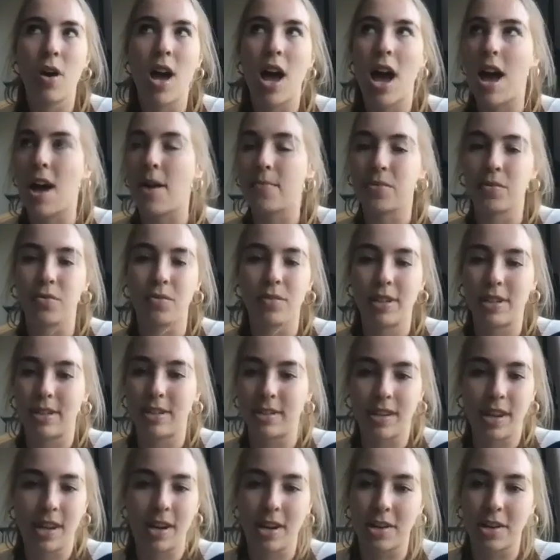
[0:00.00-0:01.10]
absolutely
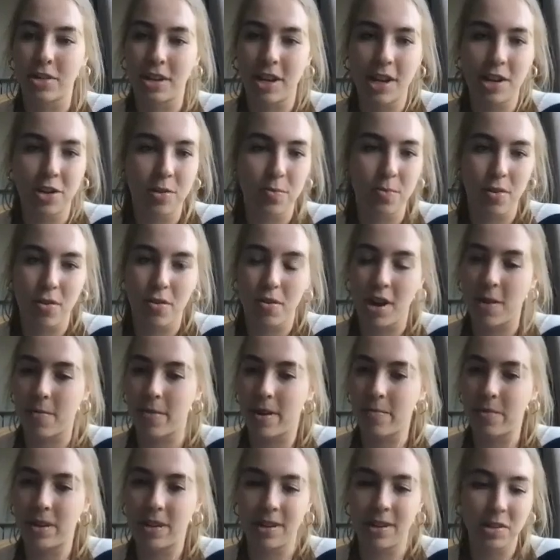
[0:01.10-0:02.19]
insane education program. I
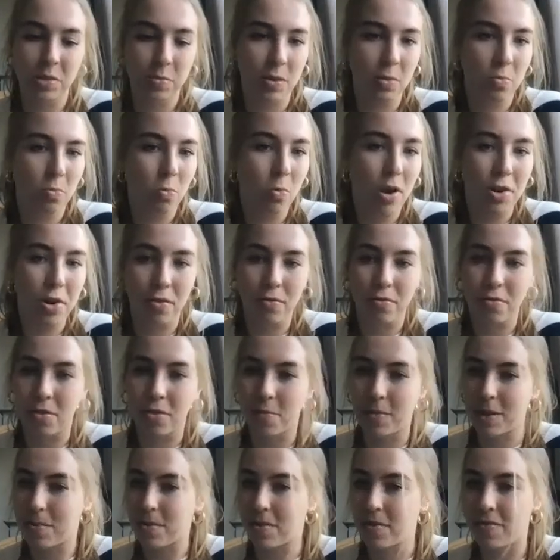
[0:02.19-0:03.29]
mean, it has been wonderful.
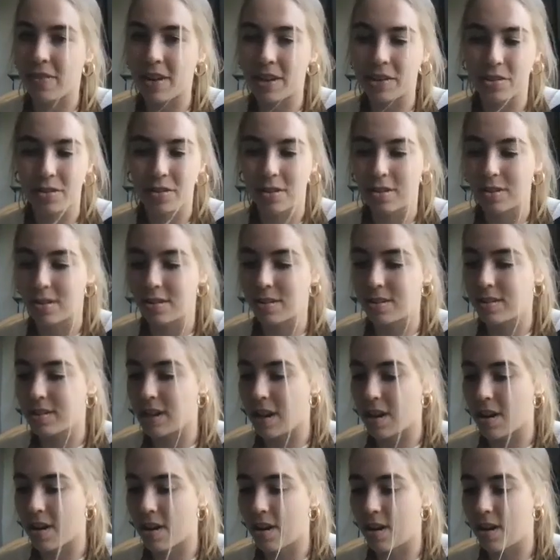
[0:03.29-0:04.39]
My professors,
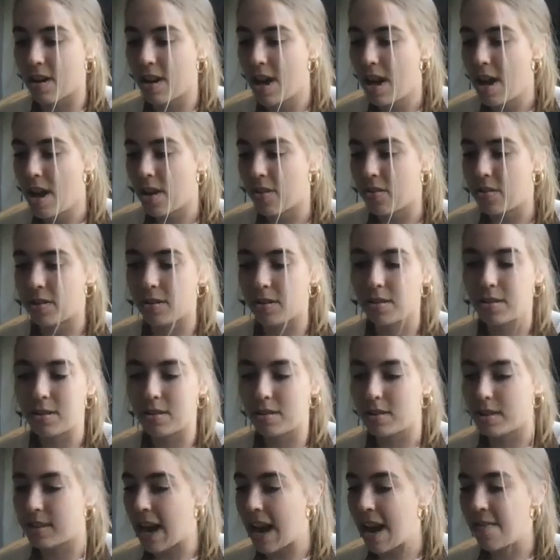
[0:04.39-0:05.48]
the
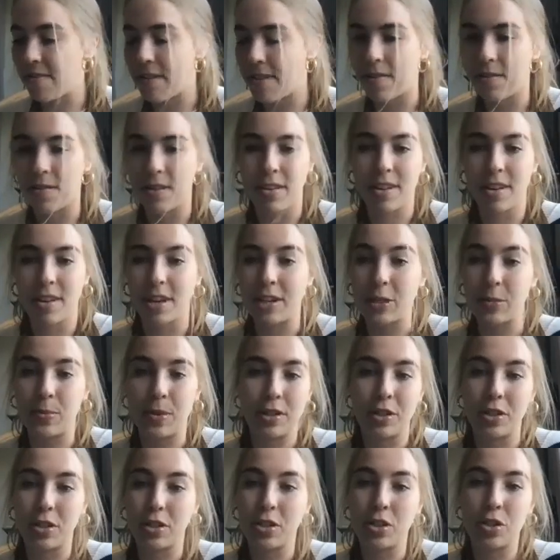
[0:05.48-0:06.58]
staff, everything has
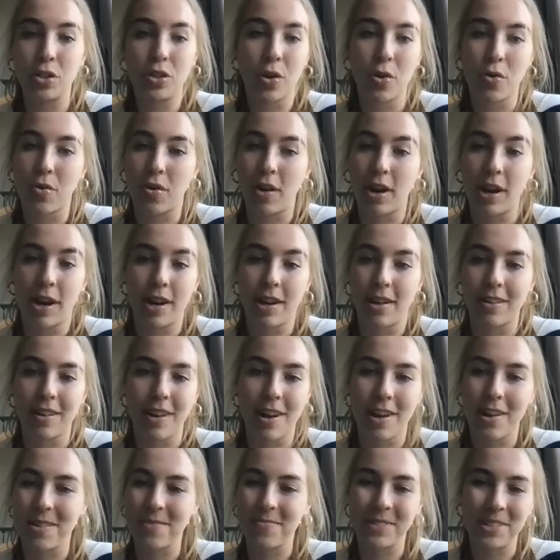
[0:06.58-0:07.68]
been so great, and
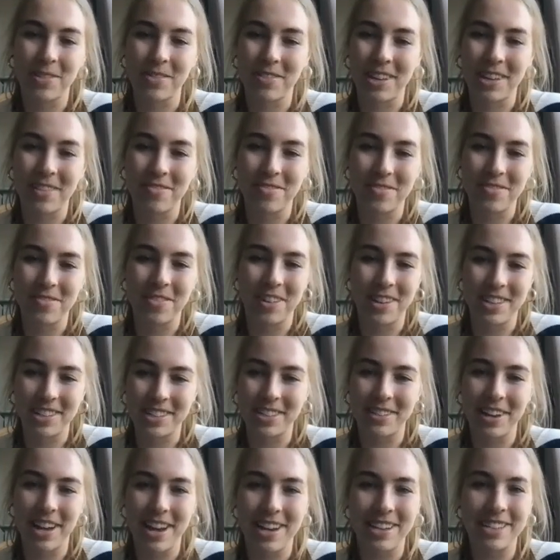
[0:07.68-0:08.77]
I am so thankful for it. So
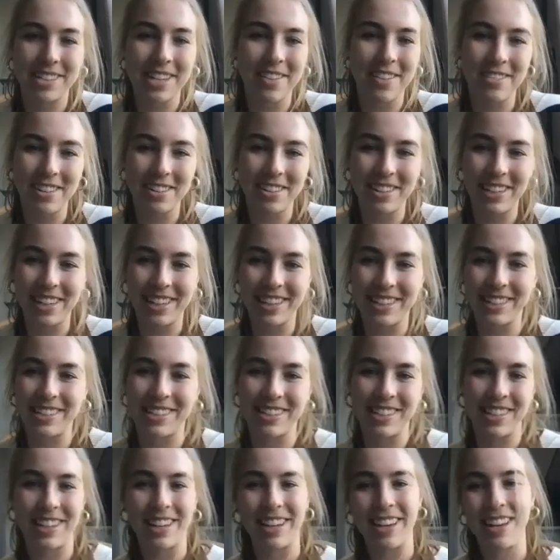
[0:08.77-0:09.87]
yeah, I definitely can
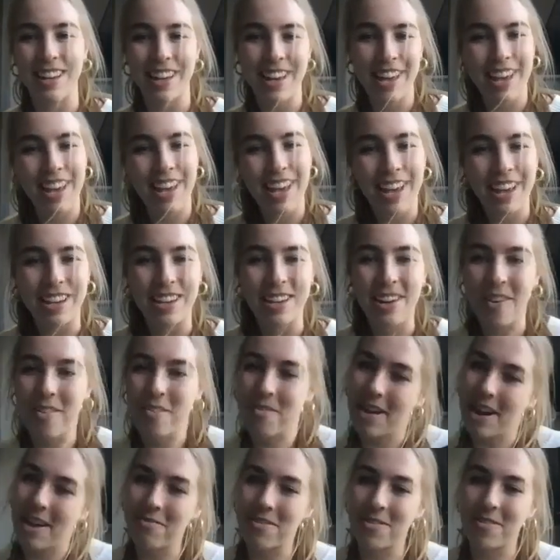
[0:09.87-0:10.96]
see it.
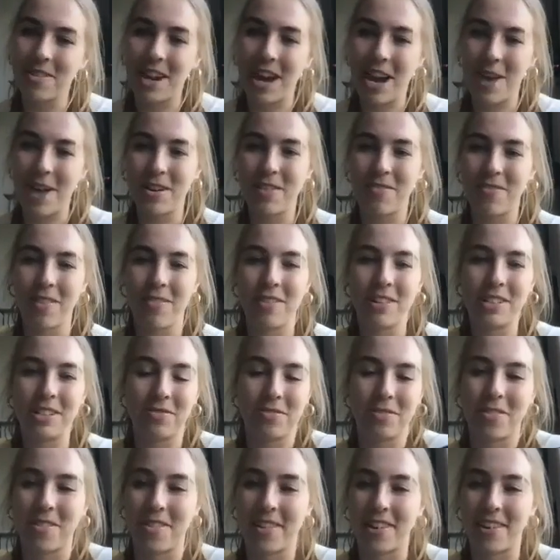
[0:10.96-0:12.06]
What would happen if I went to
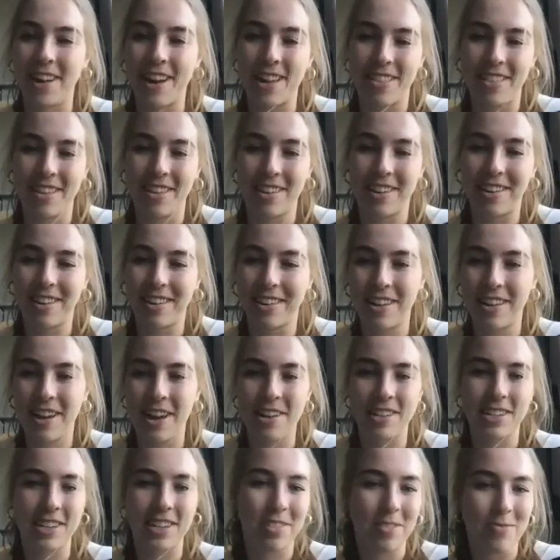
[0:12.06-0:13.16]
Florida, and I think I
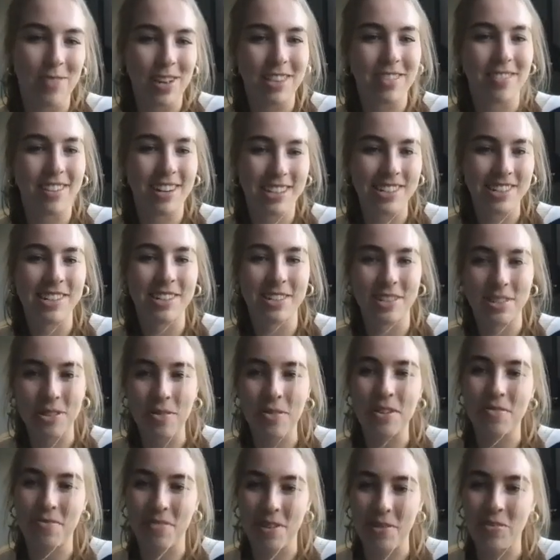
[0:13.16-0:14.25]
definitely made the right decision
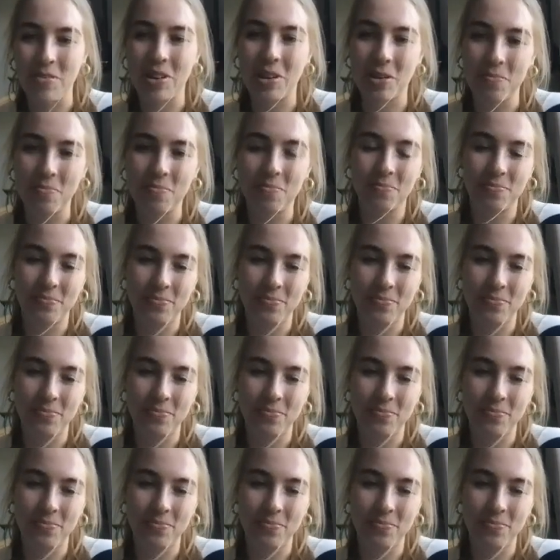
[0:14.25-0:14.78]
going to Framingham.